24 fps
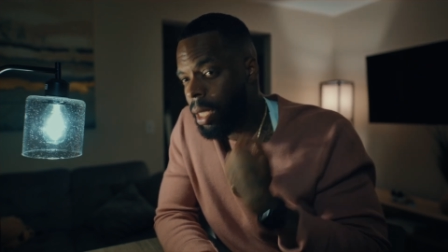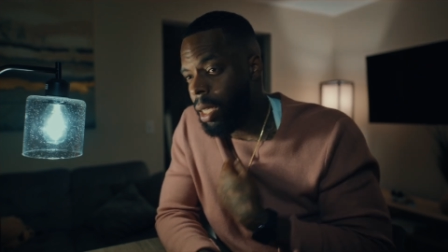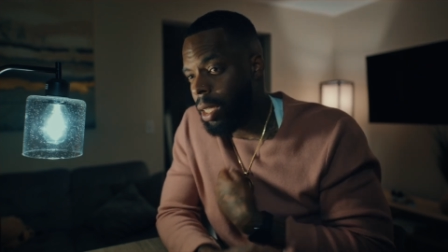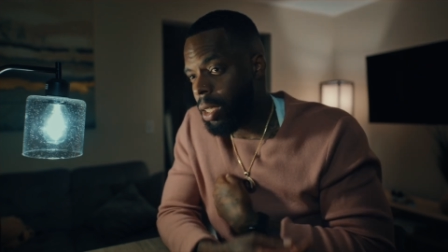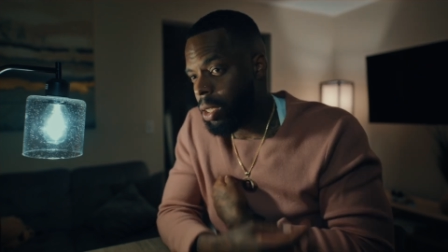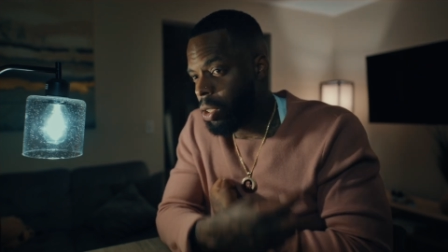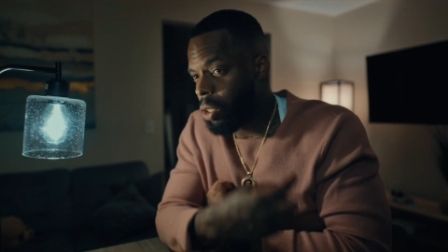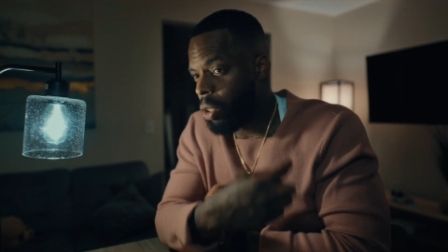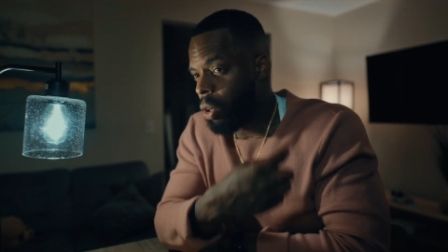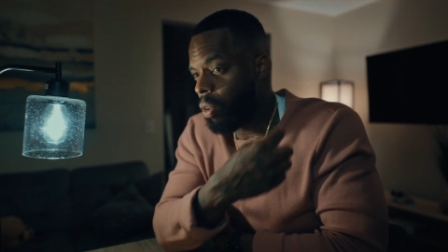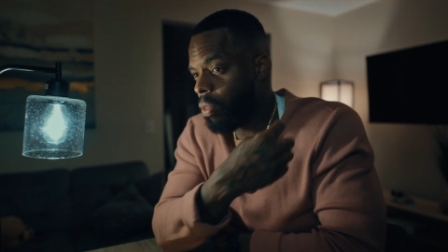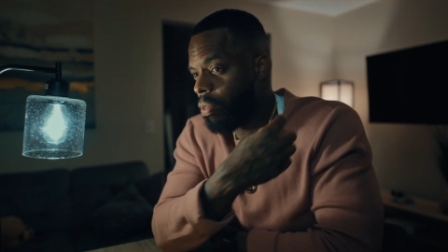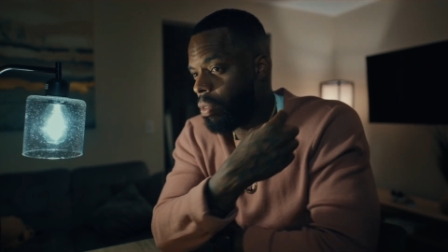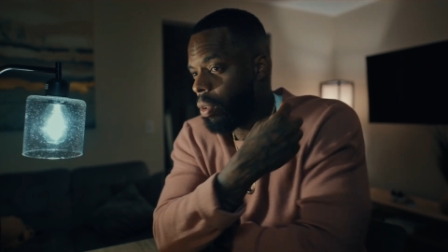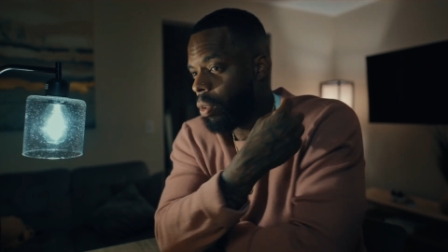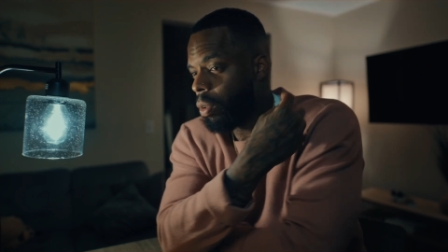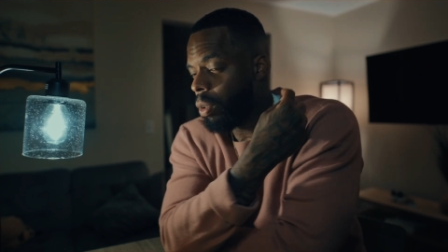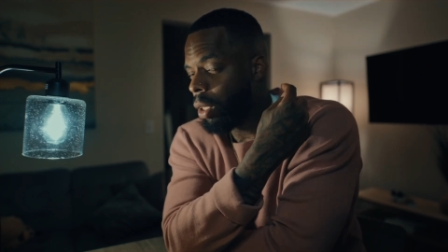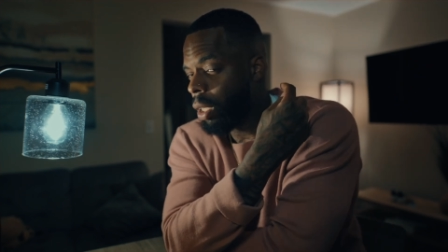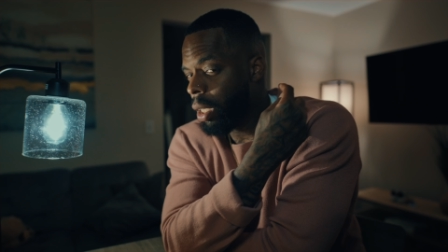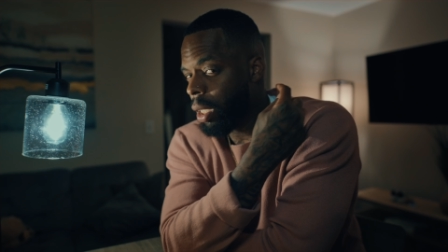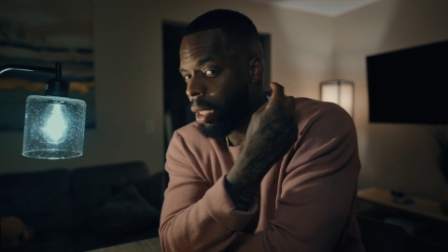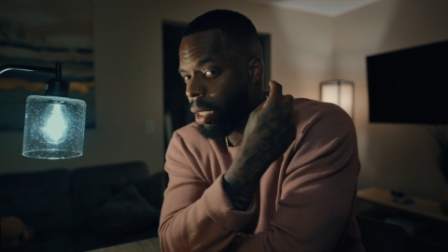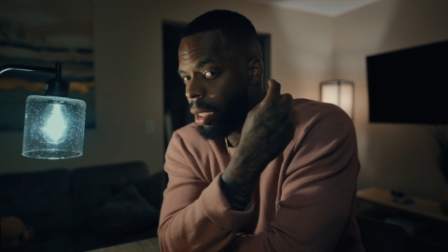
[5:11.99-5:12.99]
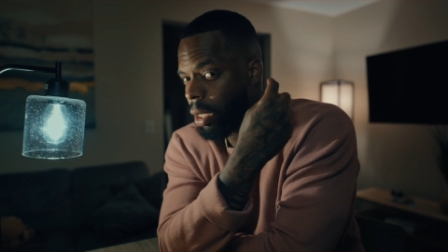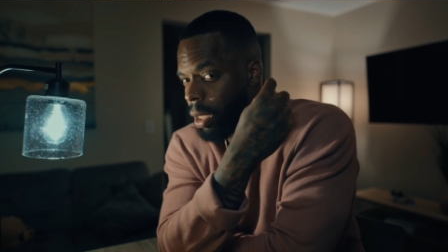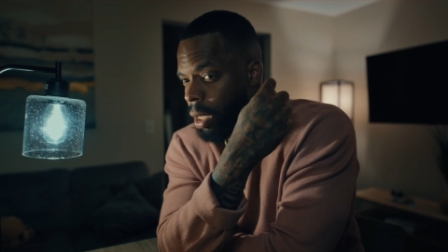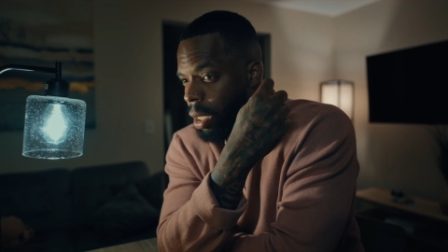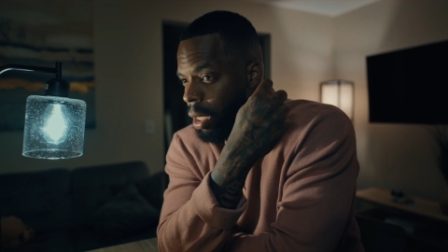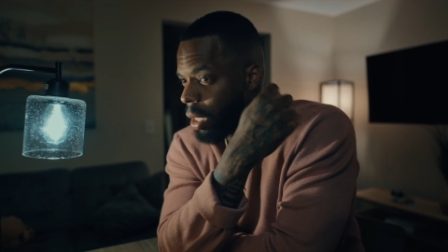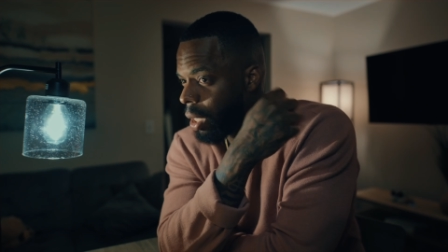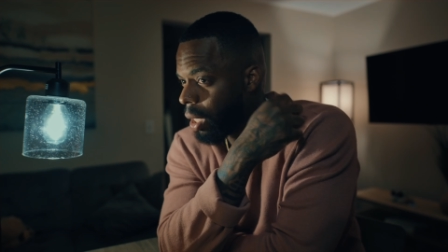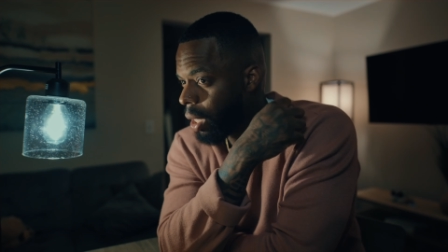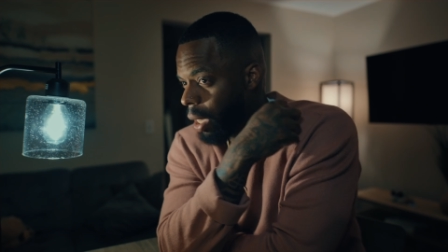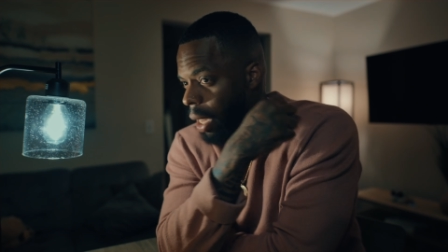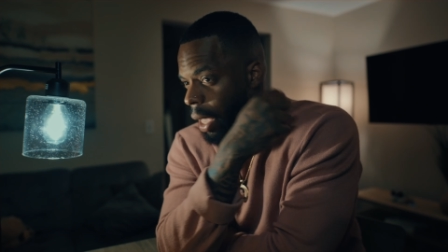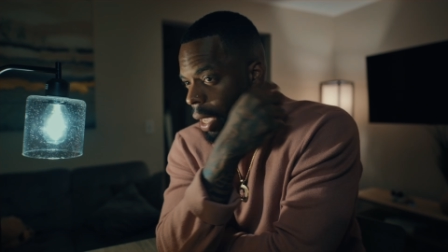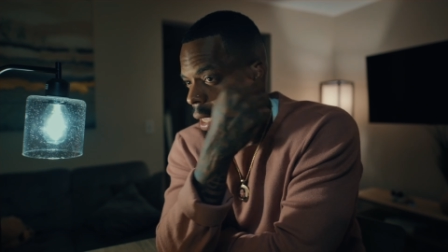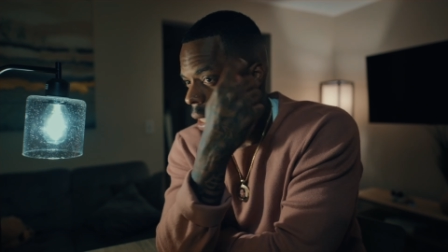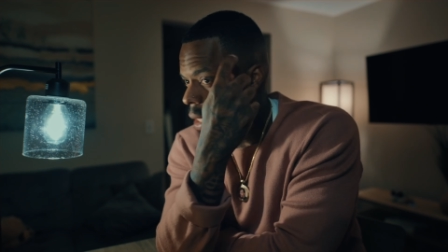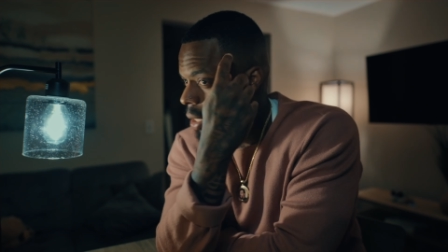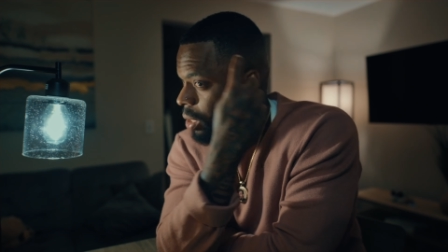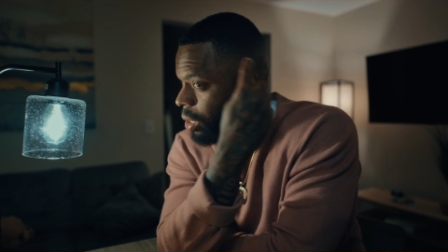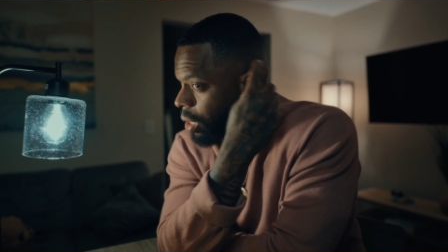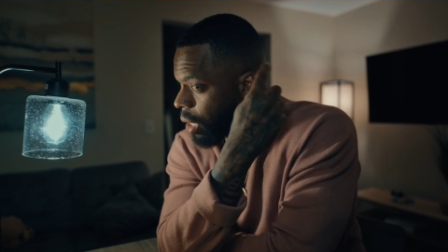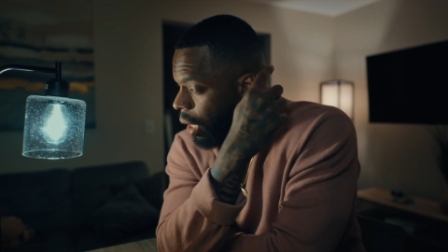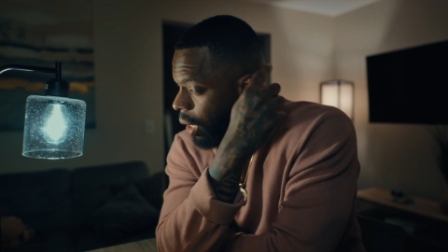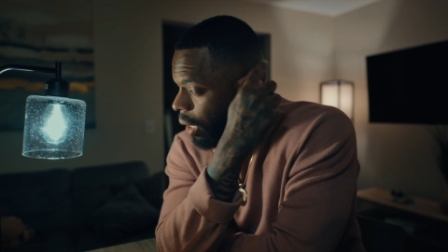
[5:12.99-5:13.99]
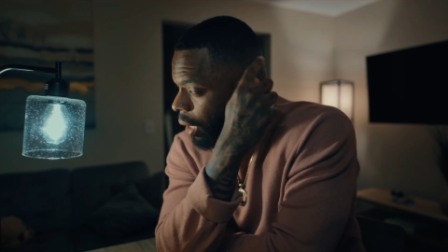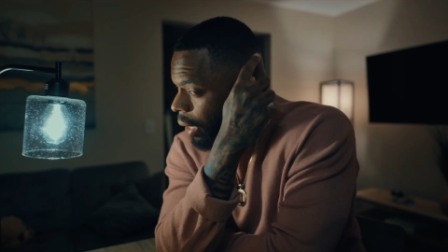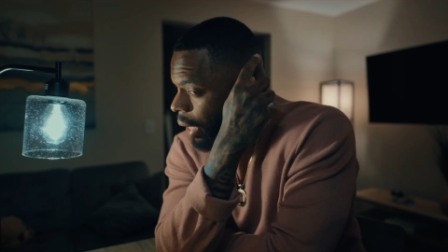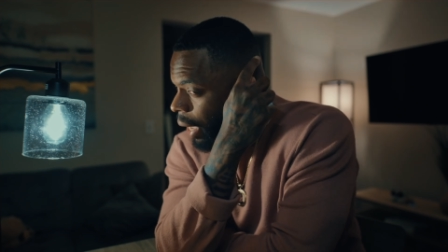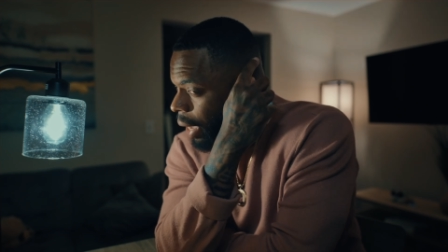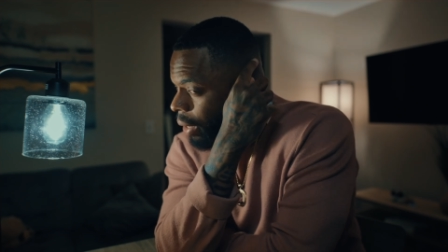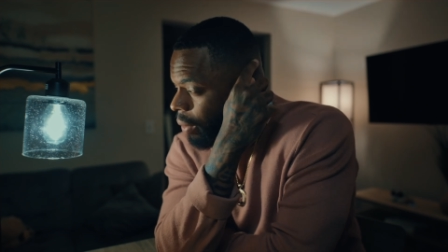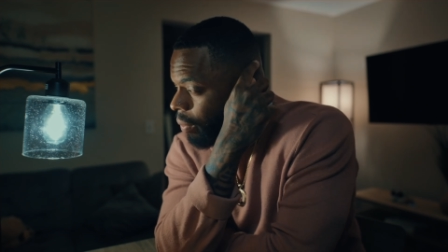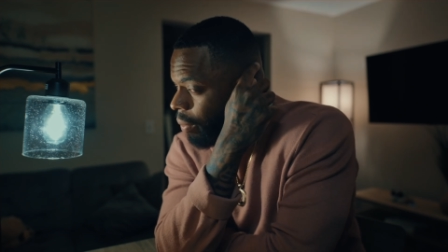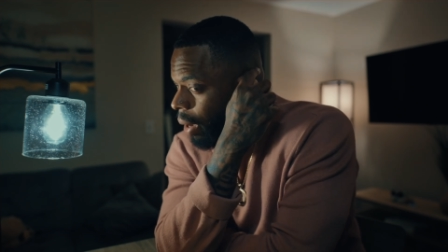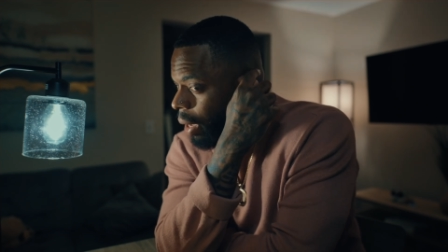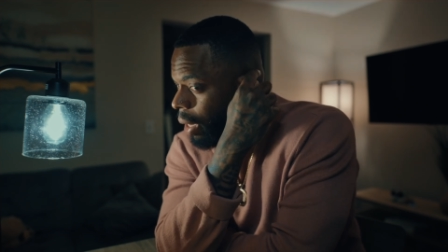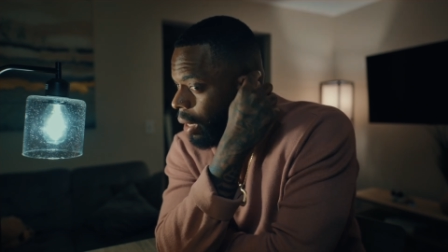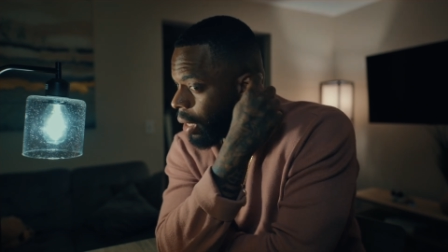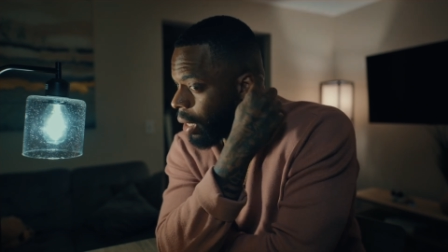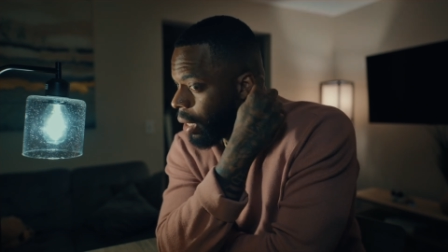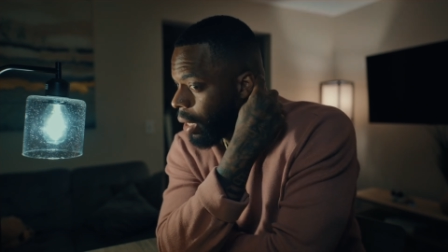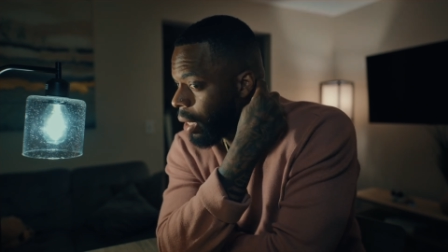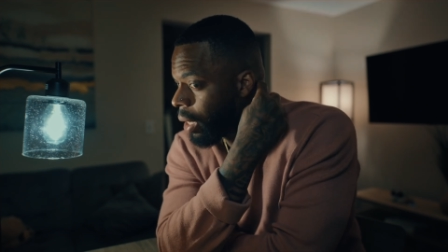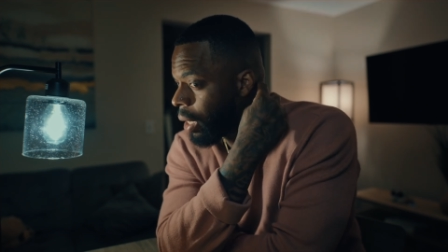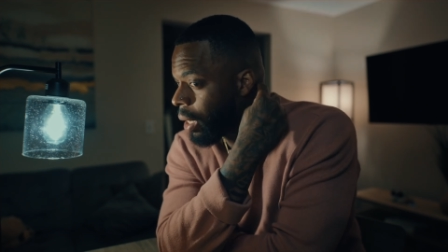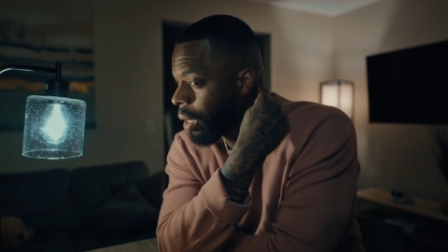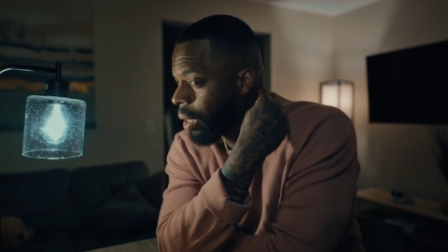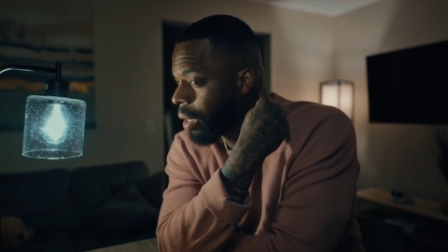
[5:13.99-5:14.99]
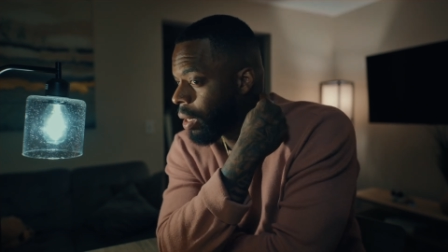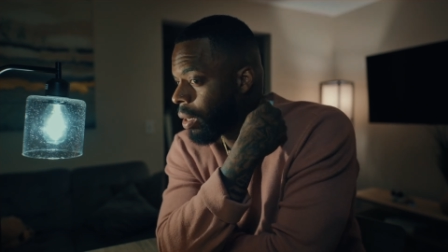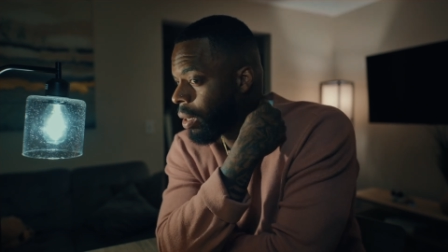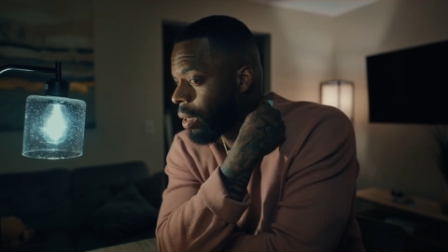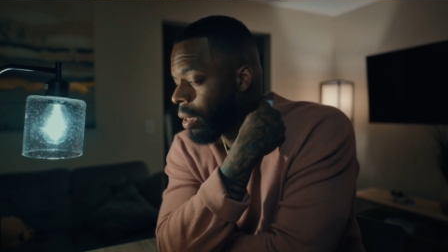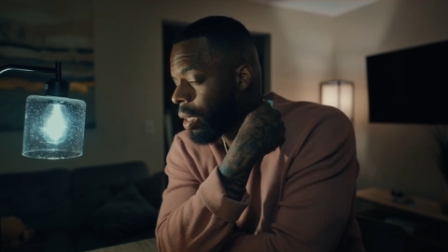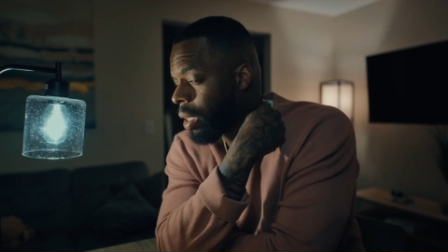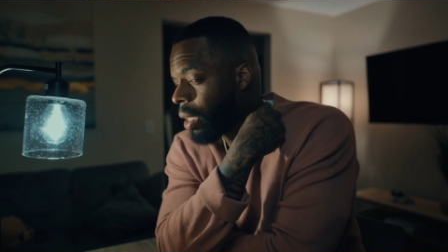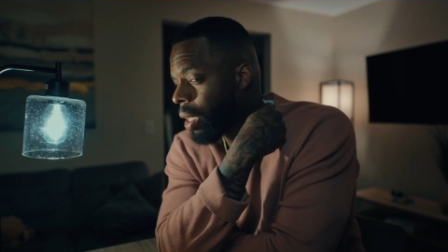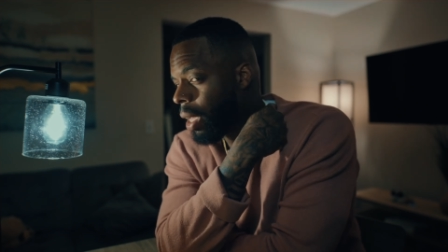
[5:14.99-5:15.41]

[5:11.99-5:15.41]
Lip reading: So if you look, like it's light right here,